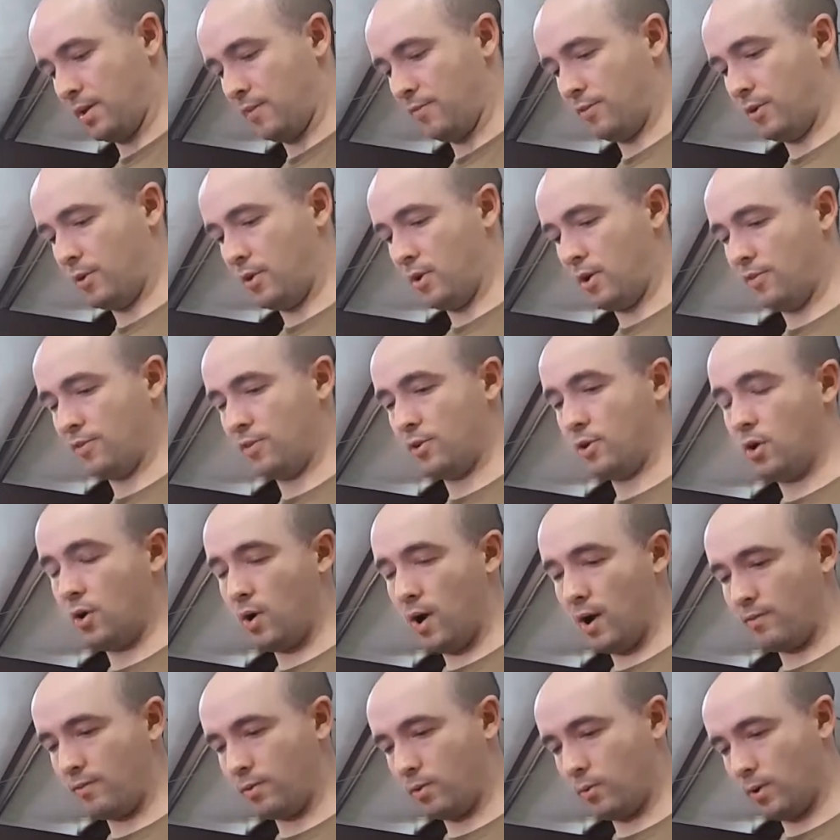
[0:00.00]
If you
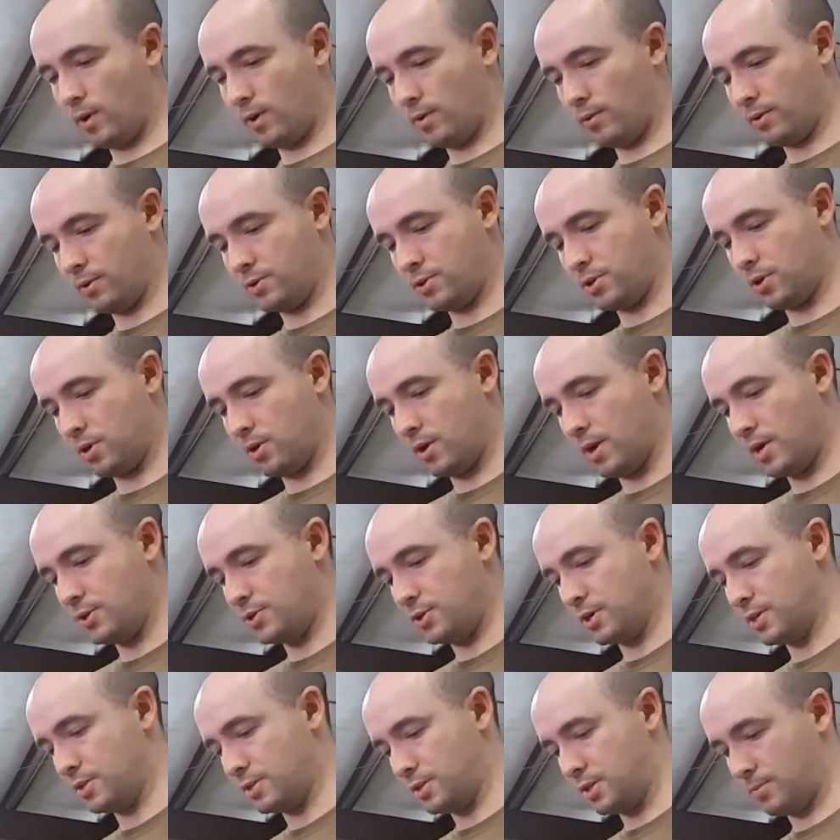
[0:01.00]
don't ever want a return edge
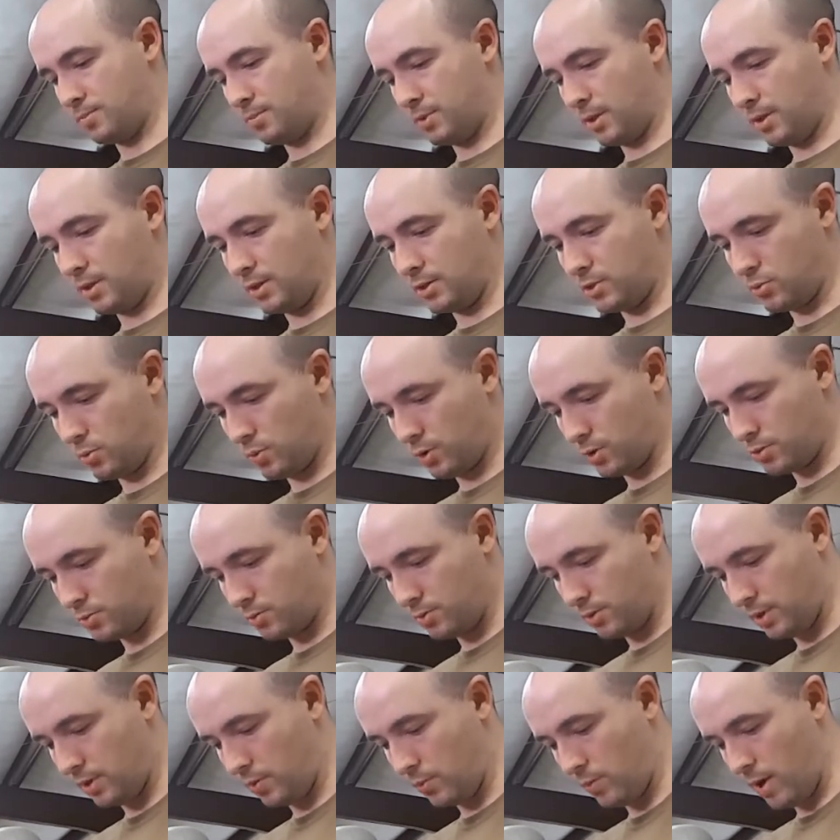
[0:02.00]
on something, this works
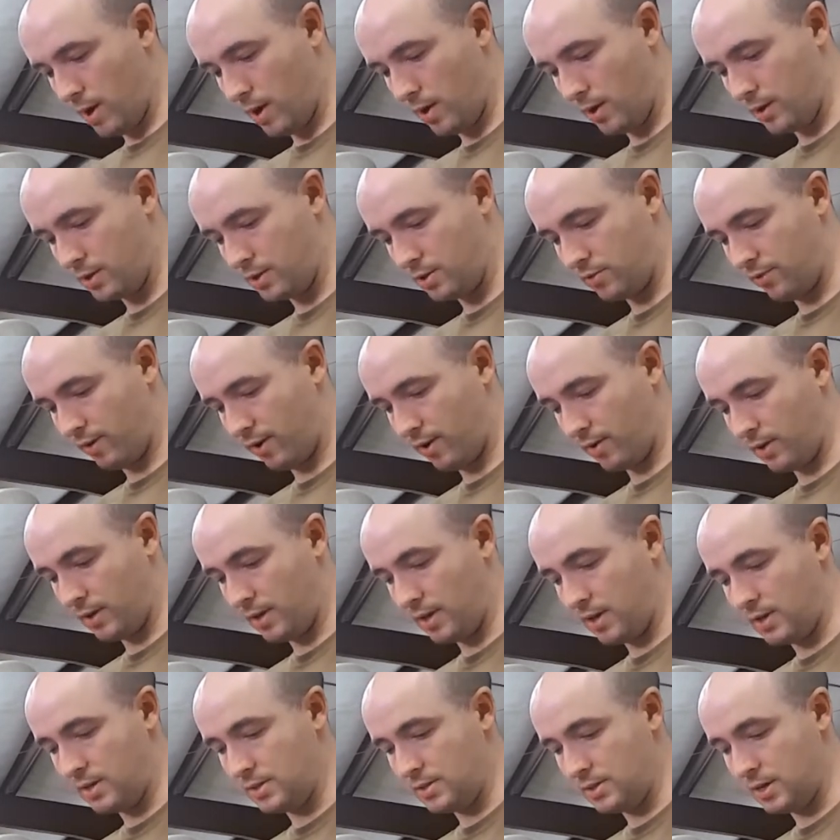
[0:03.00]
really well. It's fairly
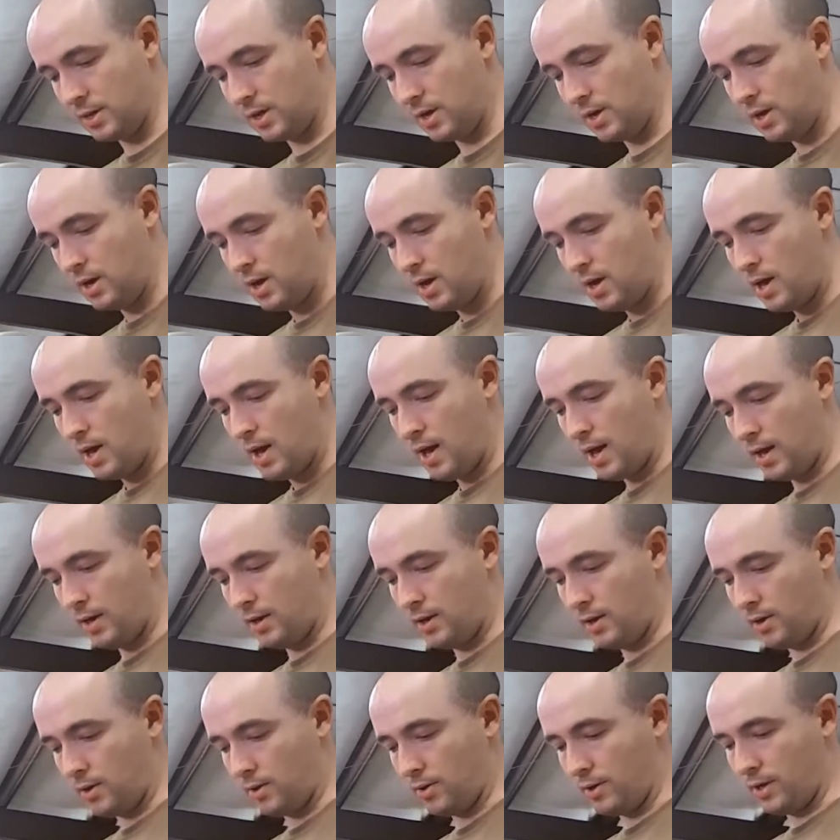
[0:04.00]
easy, and
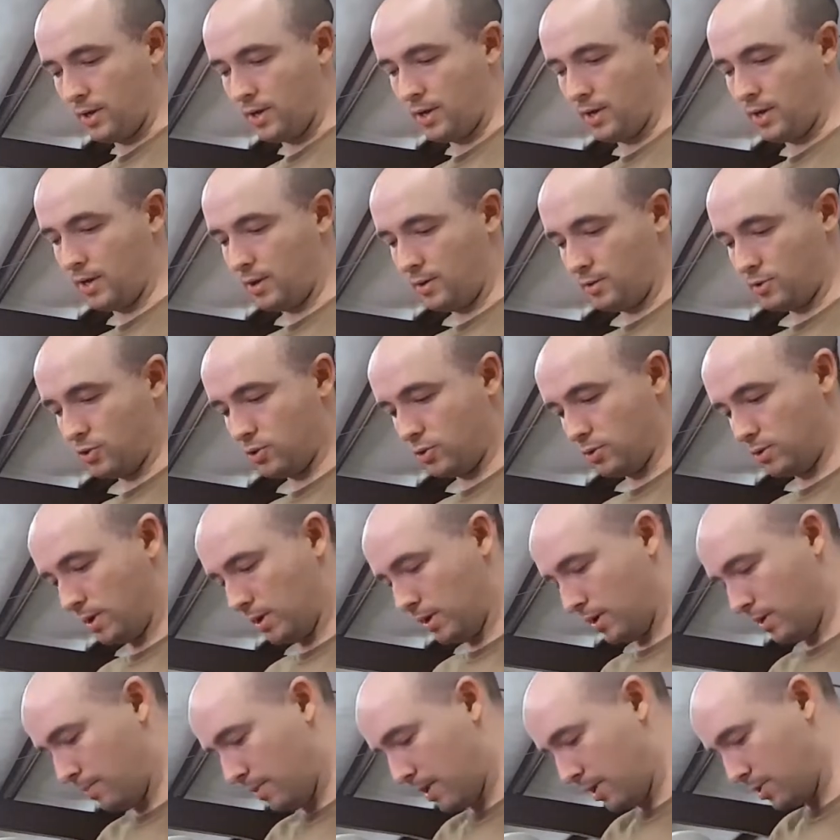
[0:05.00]
you don't need
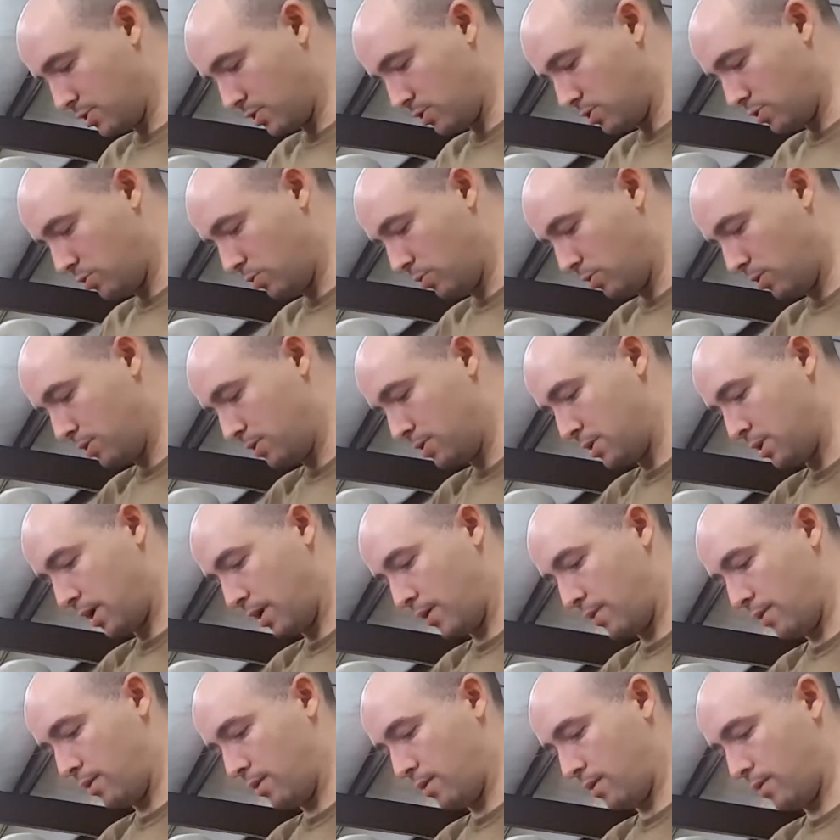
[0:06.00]
any major tools
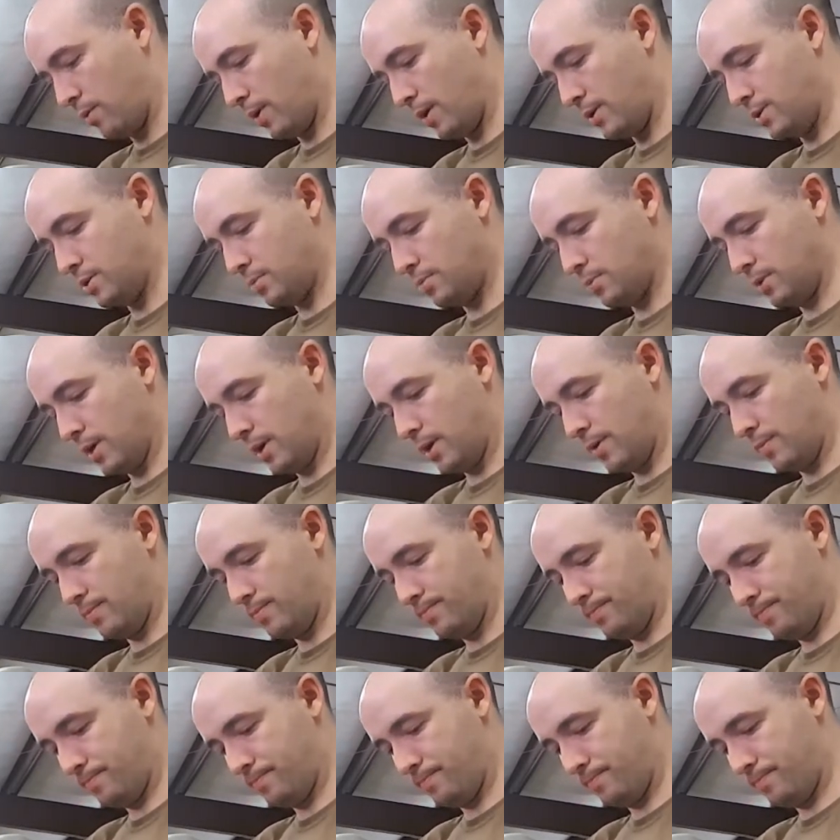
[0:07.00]
other than a razor blade.
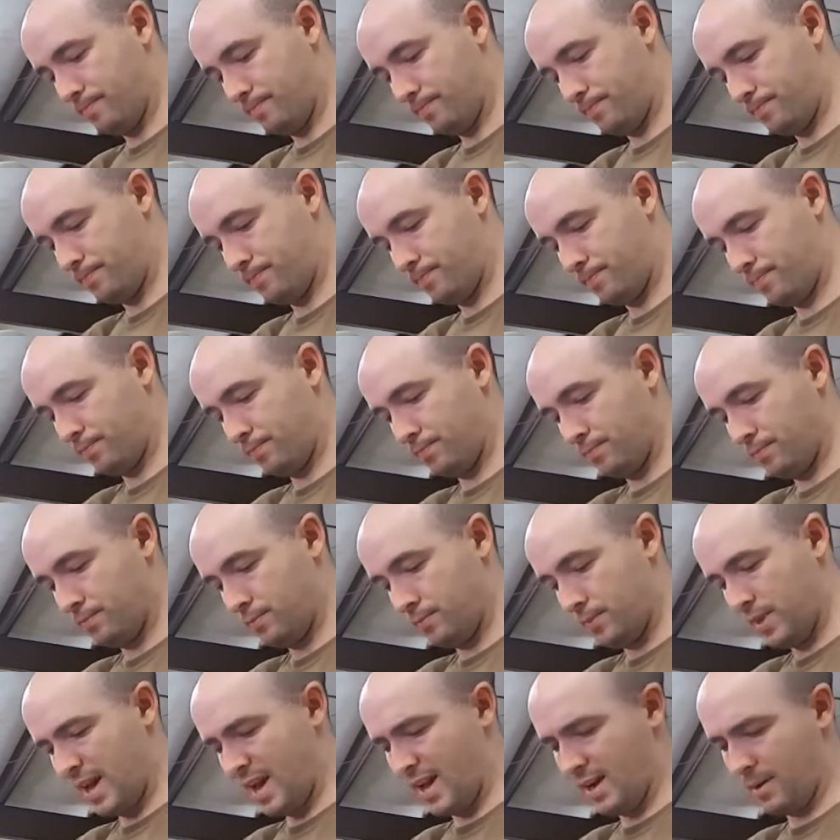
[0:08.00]

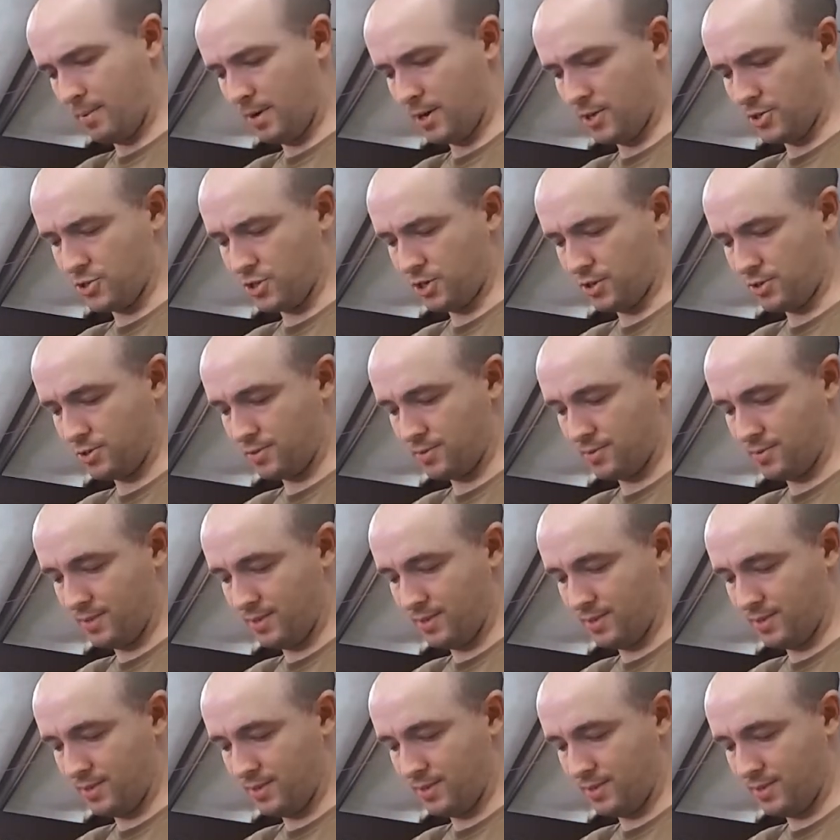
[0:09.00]
And a pair of shears.